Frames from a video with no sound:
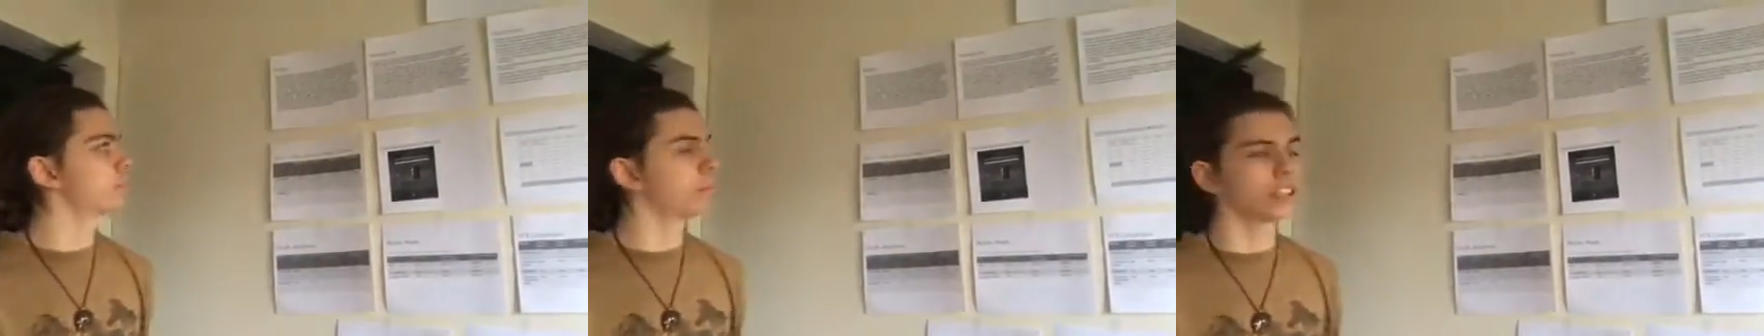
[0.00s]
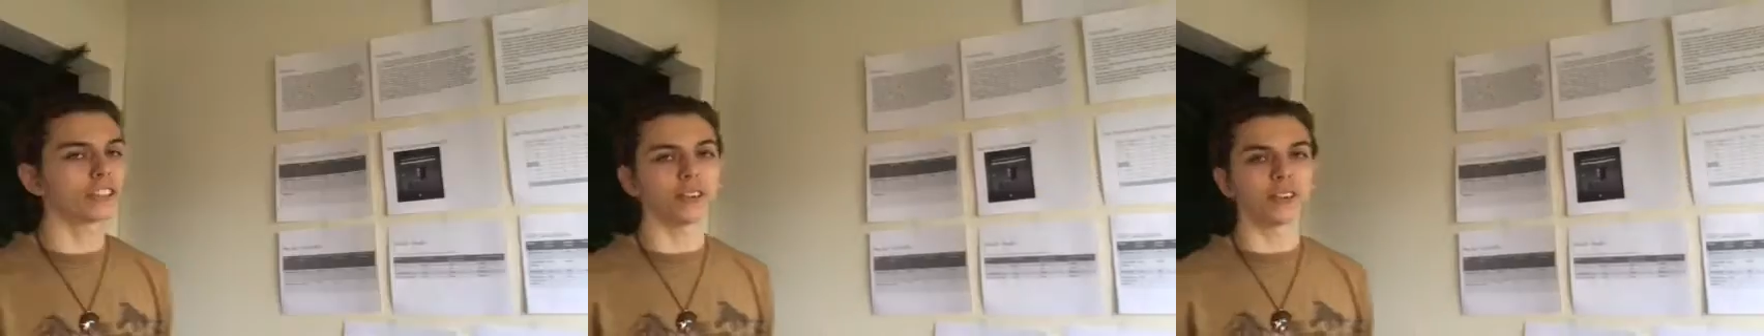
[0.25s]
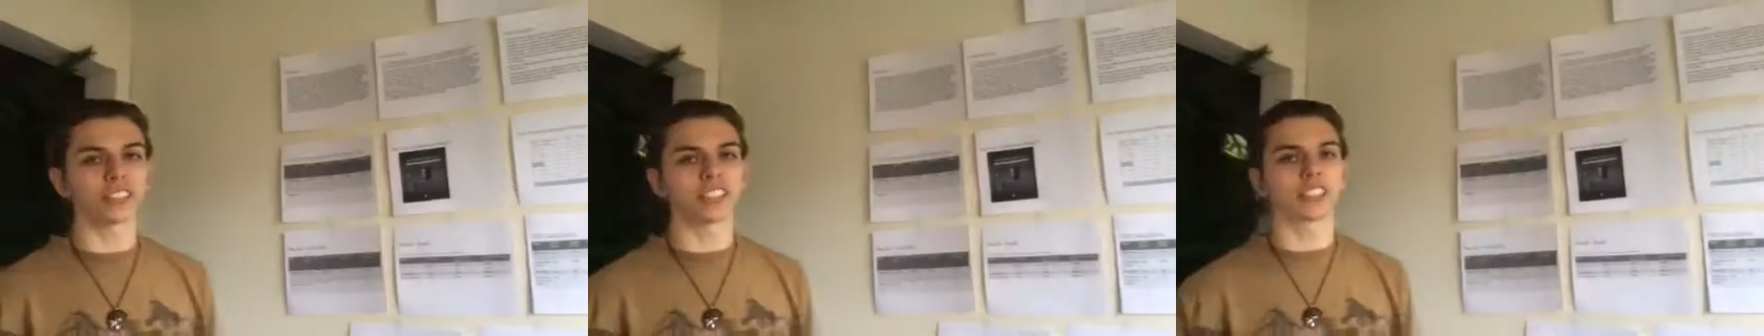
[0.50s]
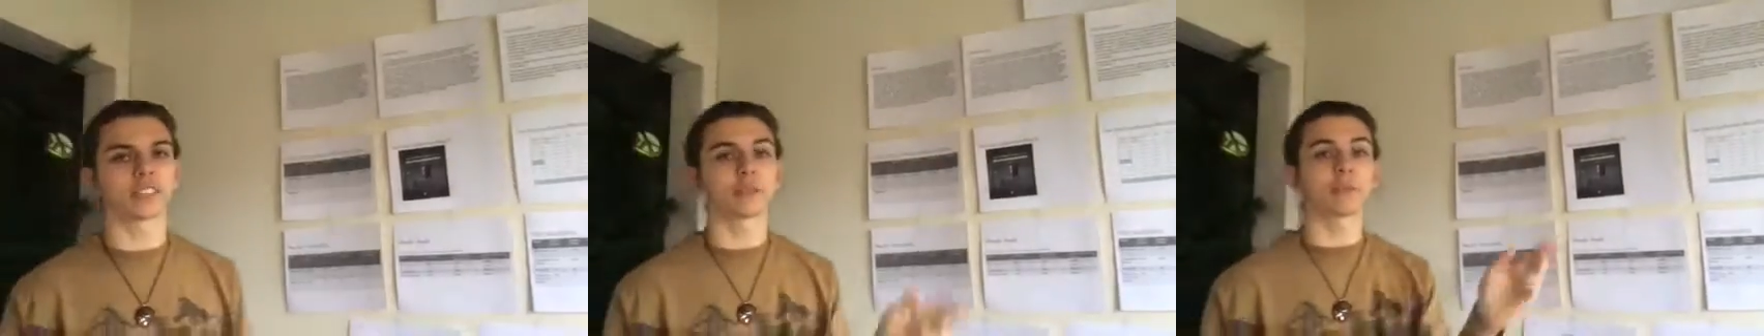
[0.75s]
of
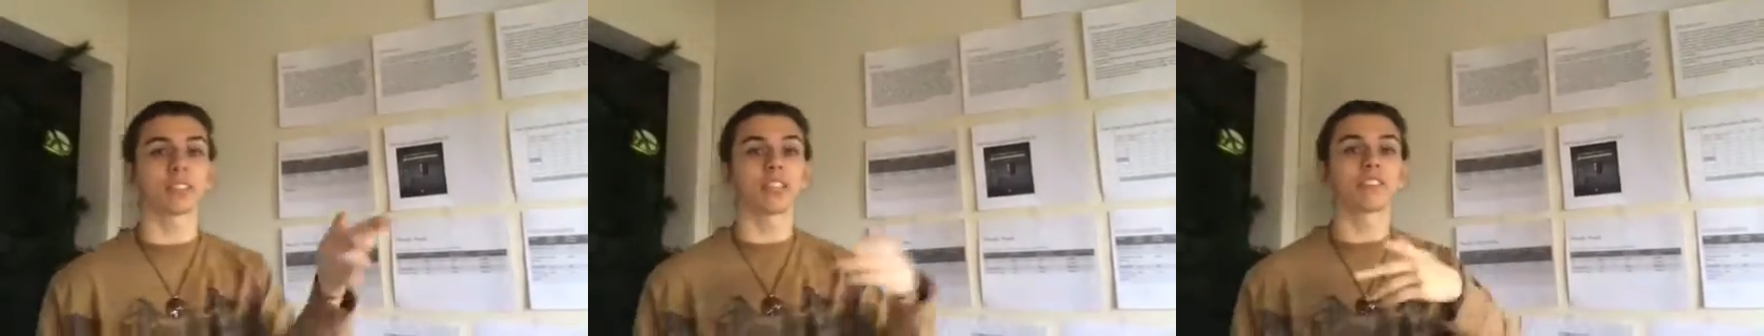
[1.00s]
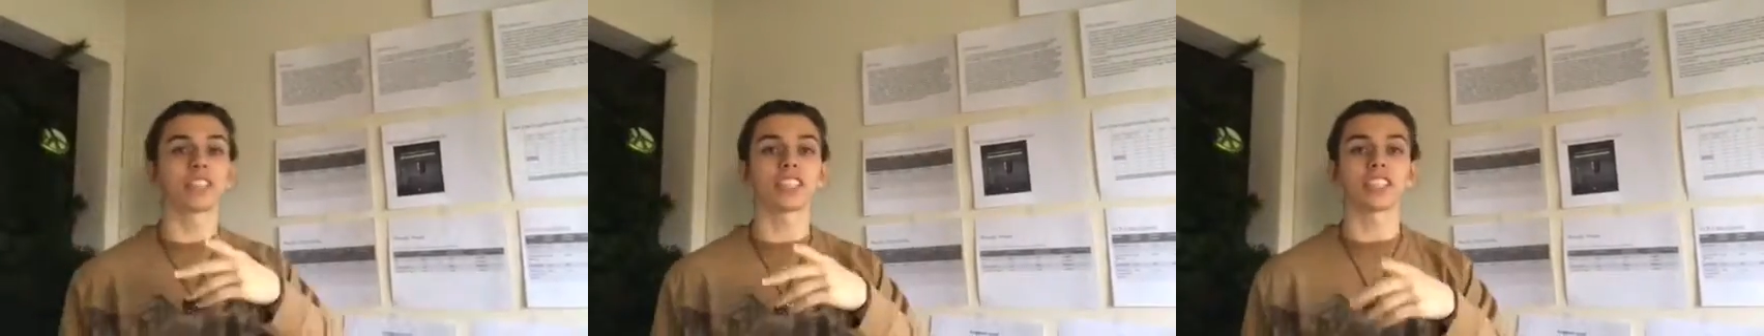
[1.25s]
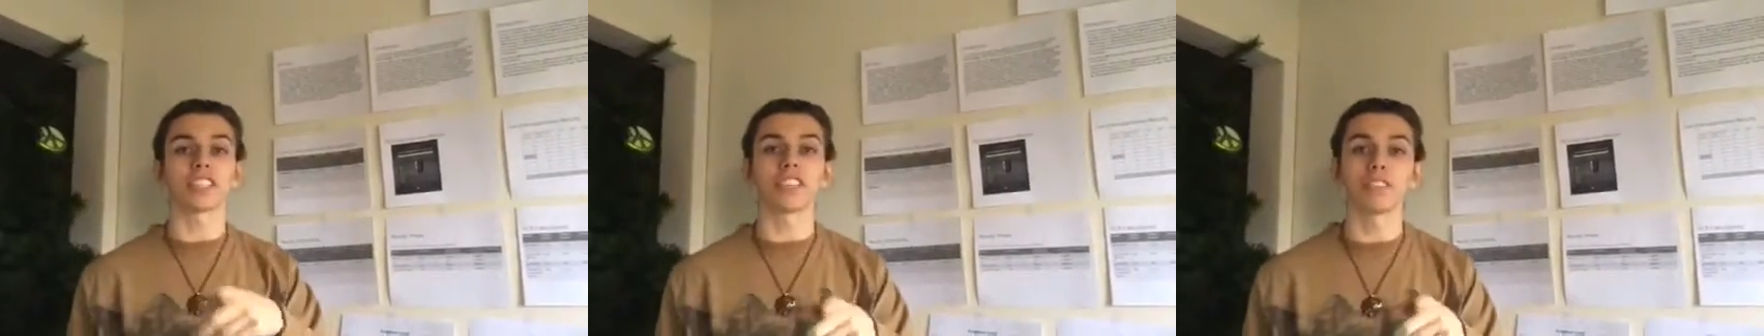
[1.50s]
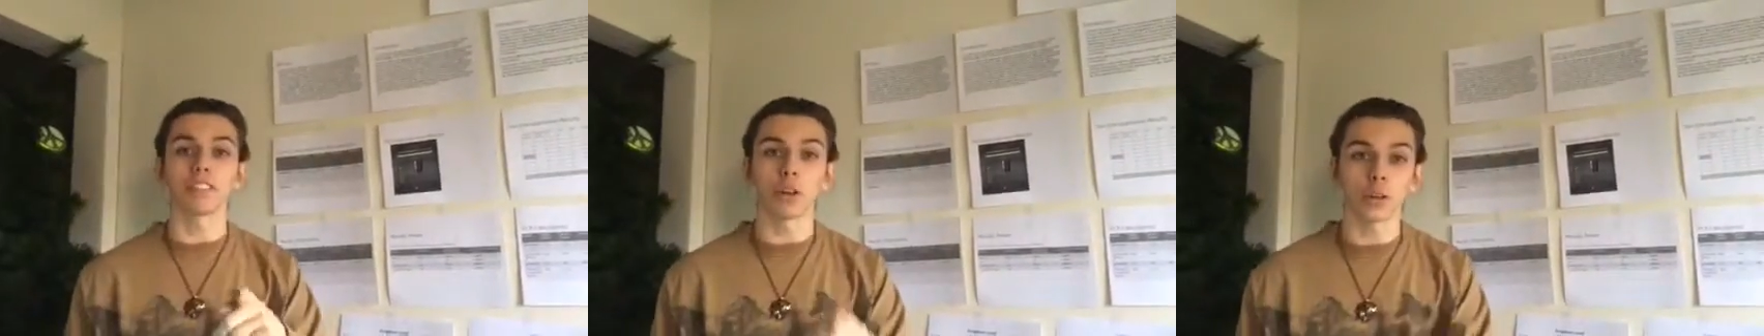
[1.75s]
microorganisms living in a given